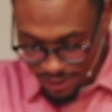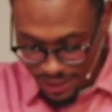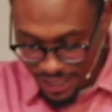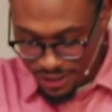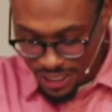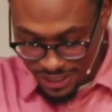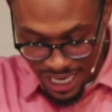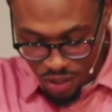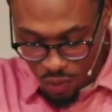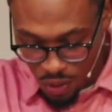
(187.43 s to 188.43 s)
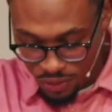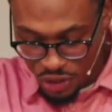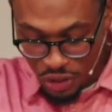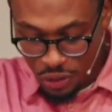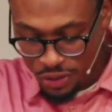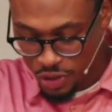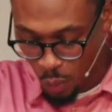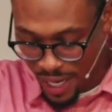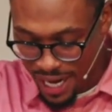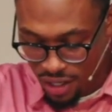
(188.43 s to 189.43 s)
It states this, I quote, "Do you
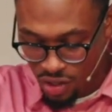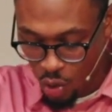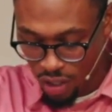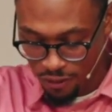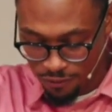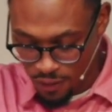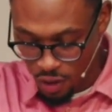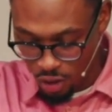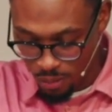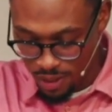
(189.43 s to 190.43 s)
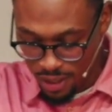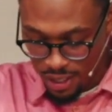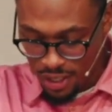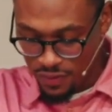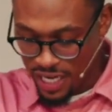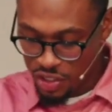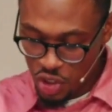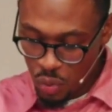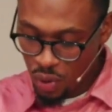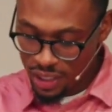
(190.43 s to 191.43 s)
swear or affirm
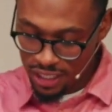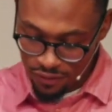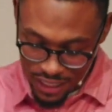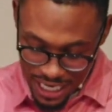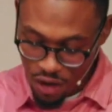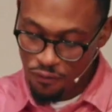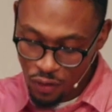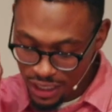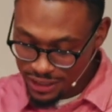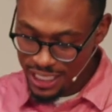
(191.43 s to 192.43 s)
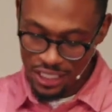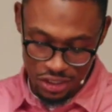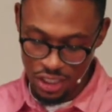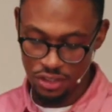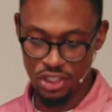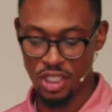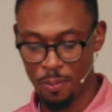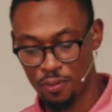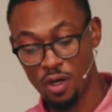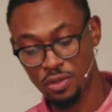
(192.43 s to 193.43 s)
that you will give careful attention
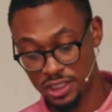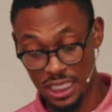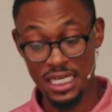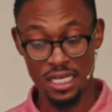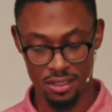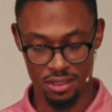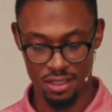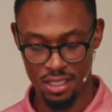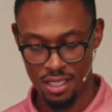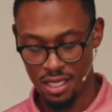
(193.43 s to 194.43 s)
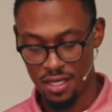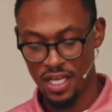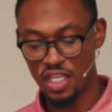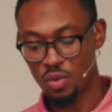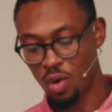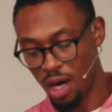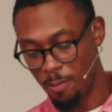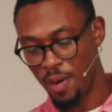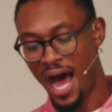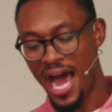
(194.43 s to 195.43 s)
to the proceedings, that you
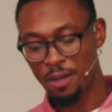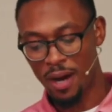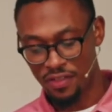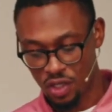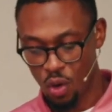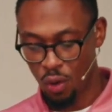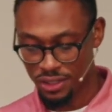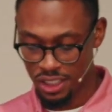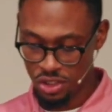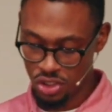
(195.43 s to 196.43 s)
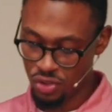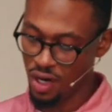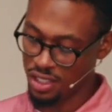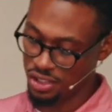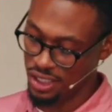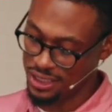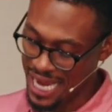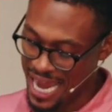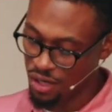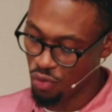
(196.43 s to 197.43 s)
will abide by the court's
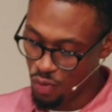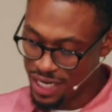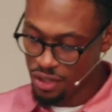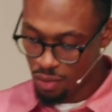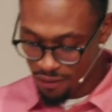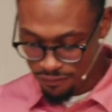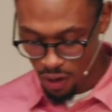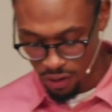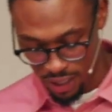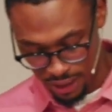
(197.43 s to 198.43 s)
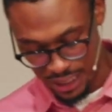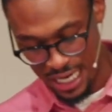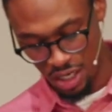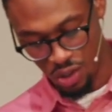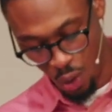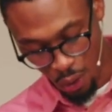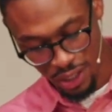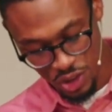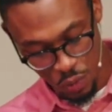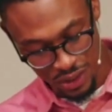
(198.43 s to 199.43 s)
instructions and render a verdict in
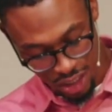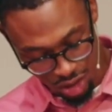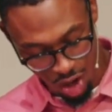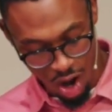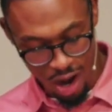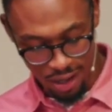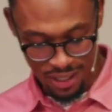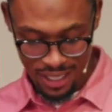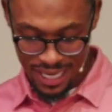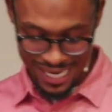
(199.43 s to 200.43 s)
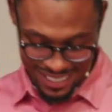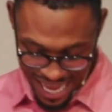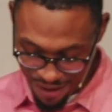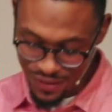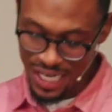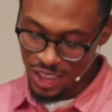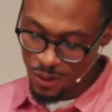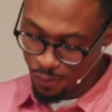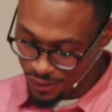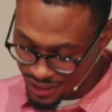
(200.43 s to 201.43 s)
accordance with the law and
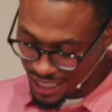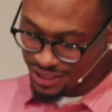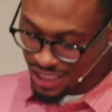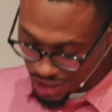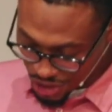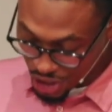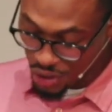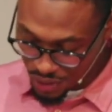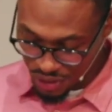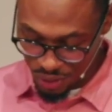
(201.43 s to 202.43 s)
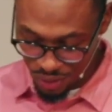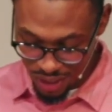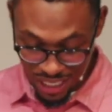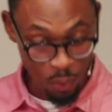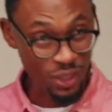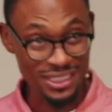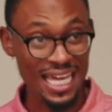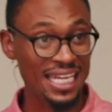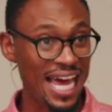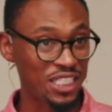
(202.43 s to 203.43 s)
evidence presented to you?" And
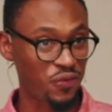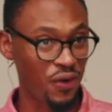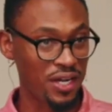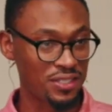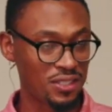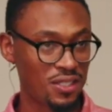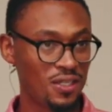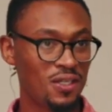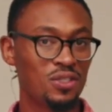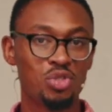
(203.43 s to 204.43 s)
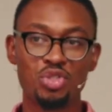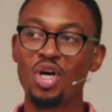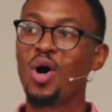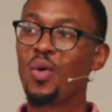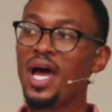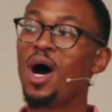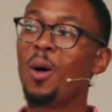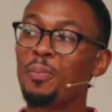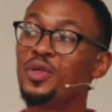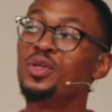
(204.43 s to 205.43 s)
what's that last phrase? "So
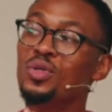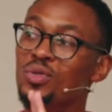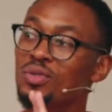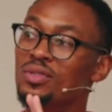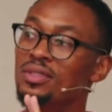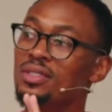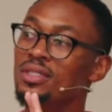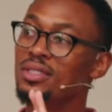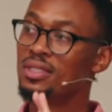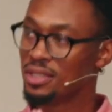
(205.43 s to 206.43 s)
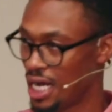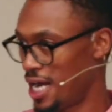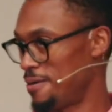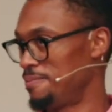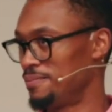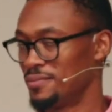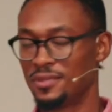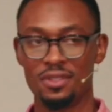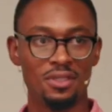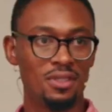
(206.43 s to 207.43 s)
help you God."
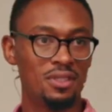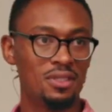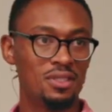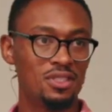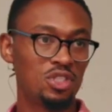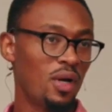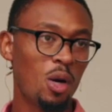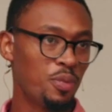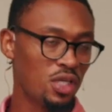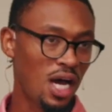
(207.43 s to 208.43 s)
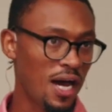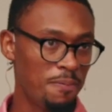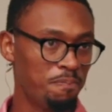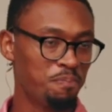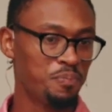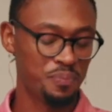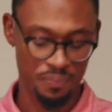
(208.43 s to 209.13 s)
So help you God.